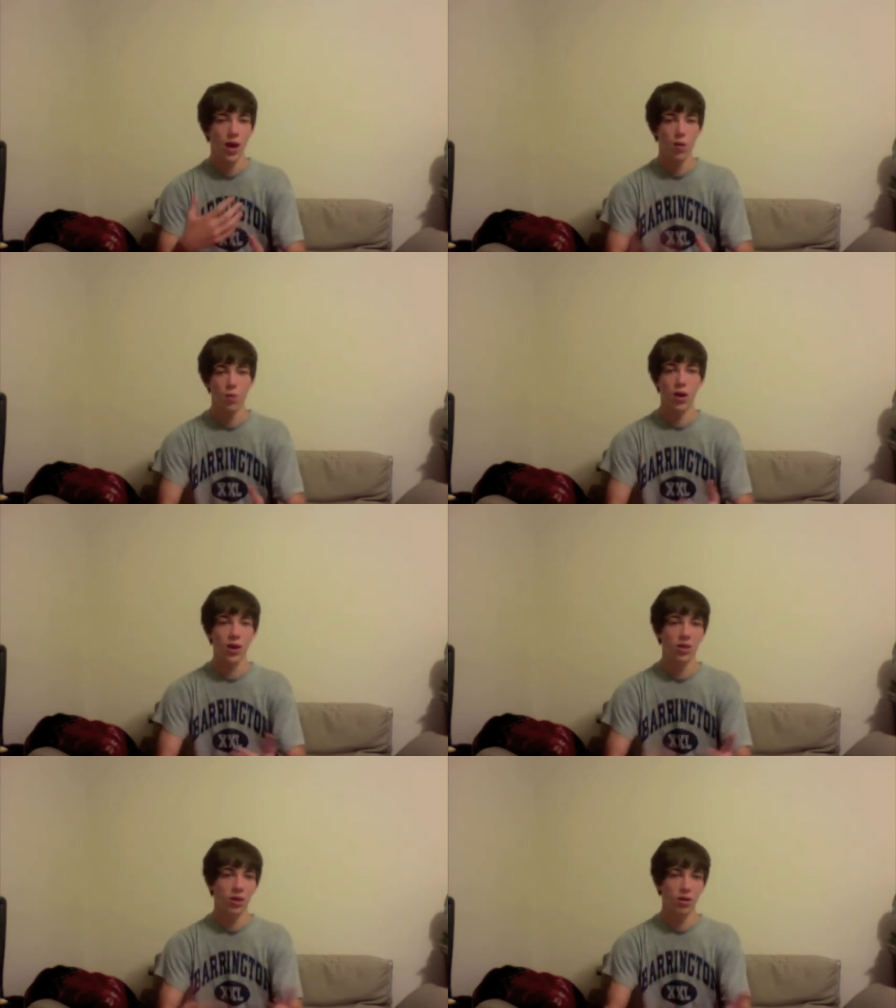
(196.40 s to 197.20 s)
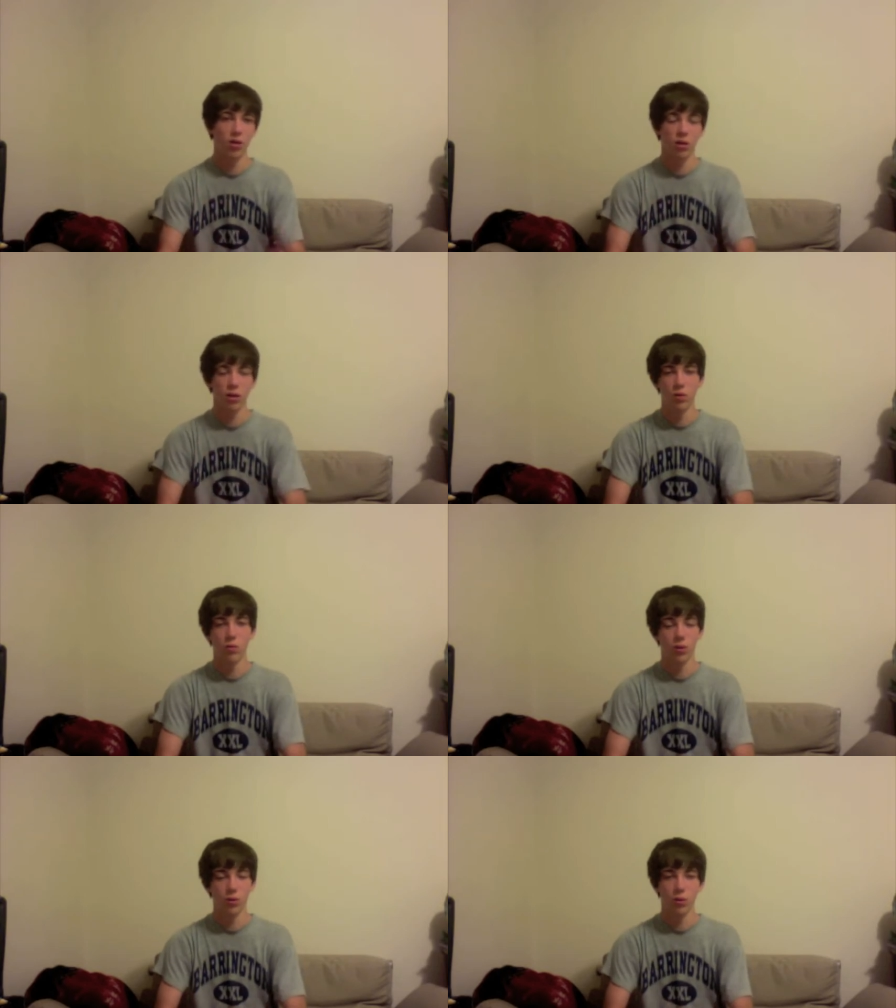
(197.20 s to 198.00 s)
what I think, you know,
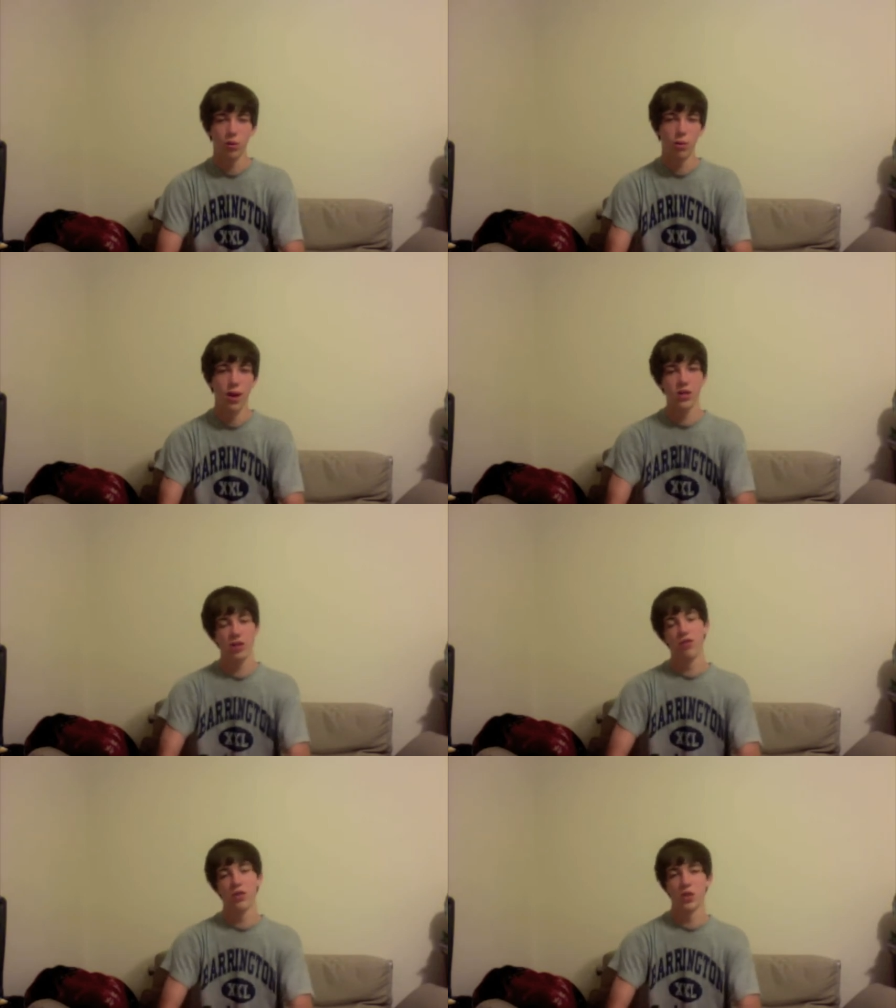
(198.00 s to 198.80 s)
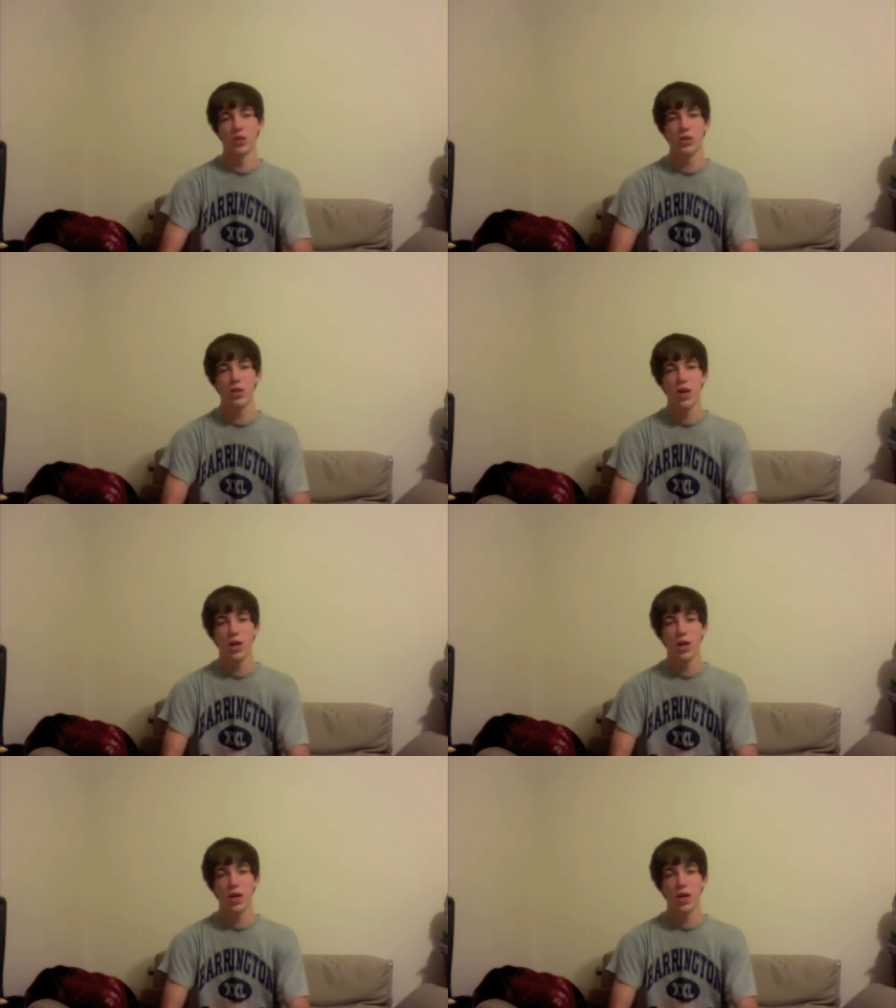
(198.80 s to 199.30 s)
what your passion of fishing is.